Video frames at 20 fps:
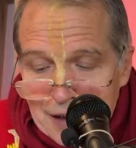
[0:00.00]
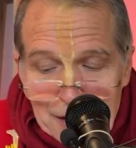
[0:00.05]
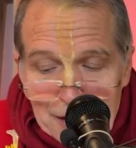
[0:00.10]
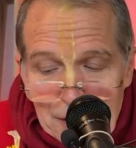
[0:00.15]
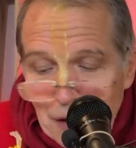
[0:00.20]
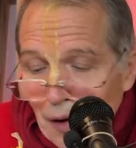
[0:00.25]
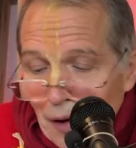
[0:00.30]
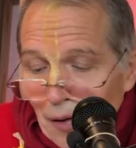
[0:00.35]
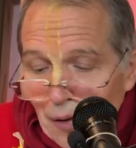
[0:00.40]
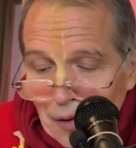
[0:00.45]

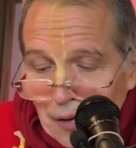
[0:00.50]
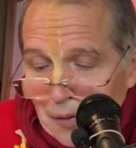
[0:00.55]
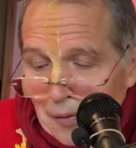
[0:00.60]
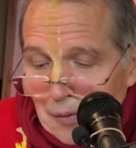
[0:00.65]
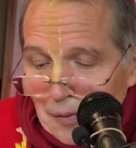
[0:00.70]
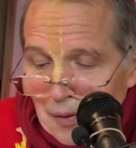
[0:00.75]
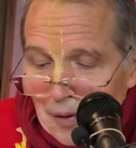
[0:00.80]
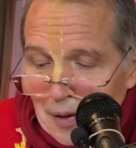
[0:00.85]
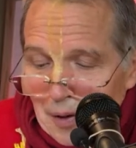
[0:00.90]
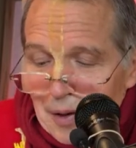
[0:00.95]
No.
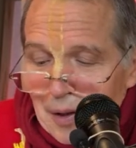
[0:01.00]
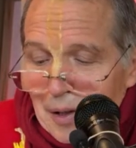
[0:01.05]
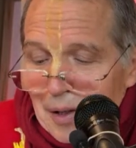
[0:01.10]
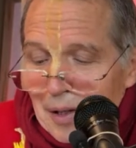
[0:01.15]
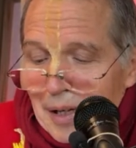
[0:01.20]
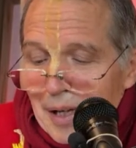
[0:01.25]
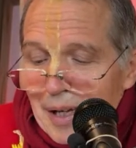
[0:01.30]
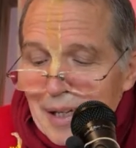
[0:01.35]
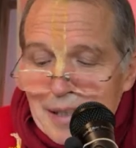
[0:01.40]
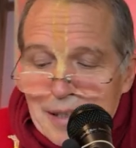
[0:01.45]

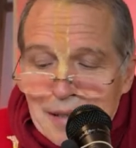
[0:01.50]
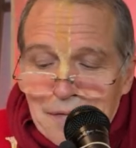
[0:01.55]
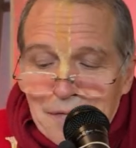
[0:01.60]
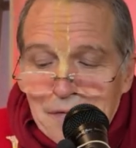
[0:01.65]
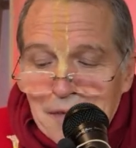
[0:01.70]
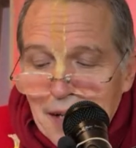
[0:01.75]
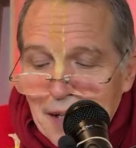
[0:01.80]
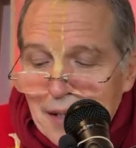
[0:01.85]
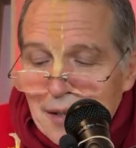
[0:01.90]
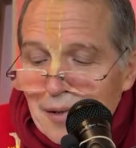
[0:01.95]
It's
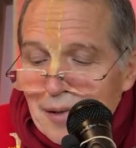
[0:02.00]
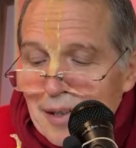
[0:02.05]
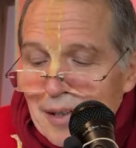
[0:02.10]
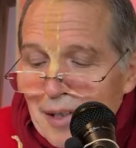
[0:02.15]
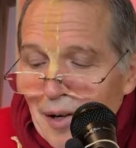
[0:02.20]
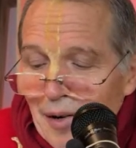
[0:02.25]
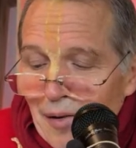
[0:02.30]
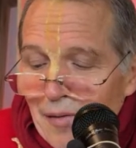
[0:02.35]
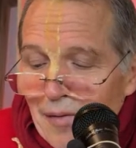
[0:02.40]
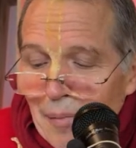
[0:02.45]

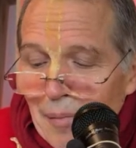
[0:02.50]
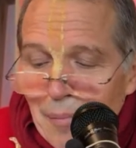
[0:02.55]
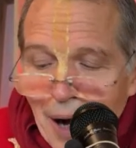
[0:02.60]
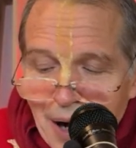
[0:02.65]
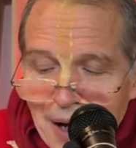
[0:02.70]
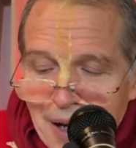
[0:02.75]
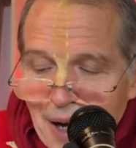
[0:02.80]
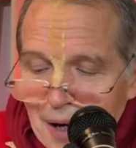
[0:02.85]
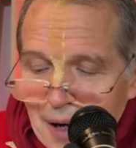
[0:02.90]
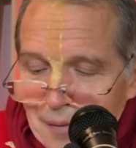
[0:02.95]
victory over
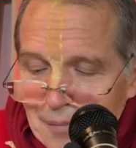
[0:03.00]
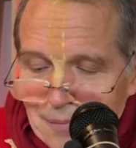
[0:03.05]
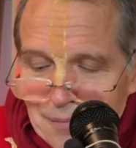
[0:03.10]
Maya.